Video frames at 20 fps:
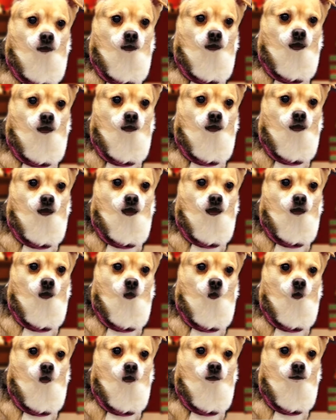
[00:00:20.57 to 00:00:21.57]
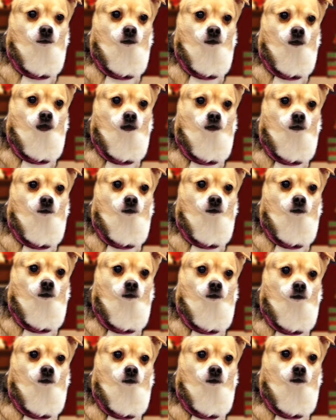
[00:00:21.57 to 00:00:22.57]
Christ in Millvale.
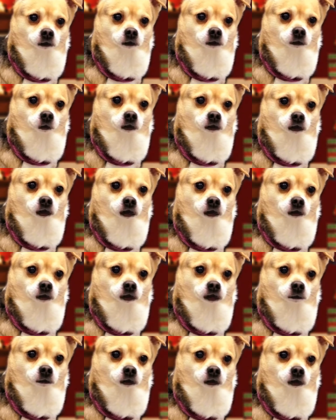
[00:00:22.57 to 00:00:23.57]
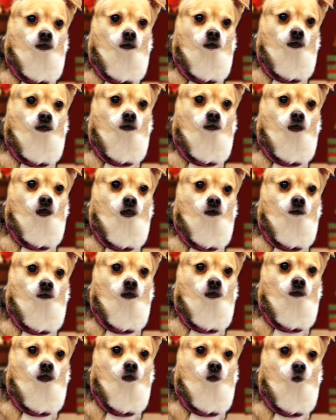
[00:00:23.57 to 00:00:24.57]
Our fun starts at
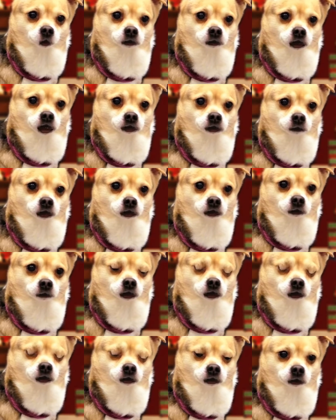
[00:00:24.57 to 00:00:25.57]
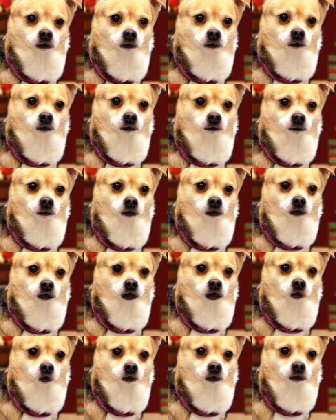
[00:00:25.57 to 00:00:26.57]
7:30 on Christmas Eve.
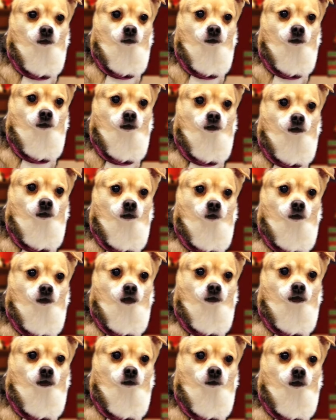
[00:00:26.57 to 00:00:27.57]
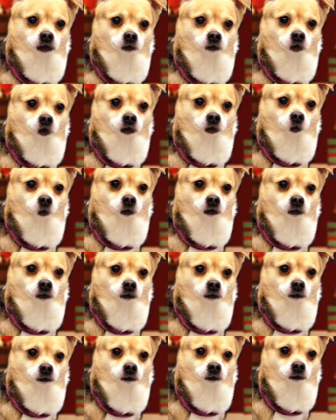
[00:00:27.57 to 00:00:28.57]
Gosh, I hope I'd see you
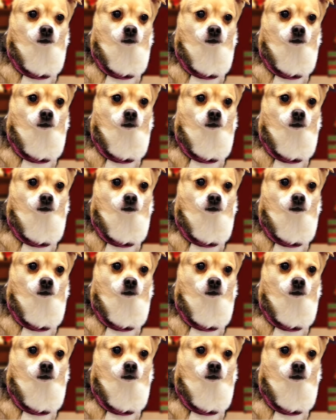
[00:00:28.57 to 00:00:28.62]
there.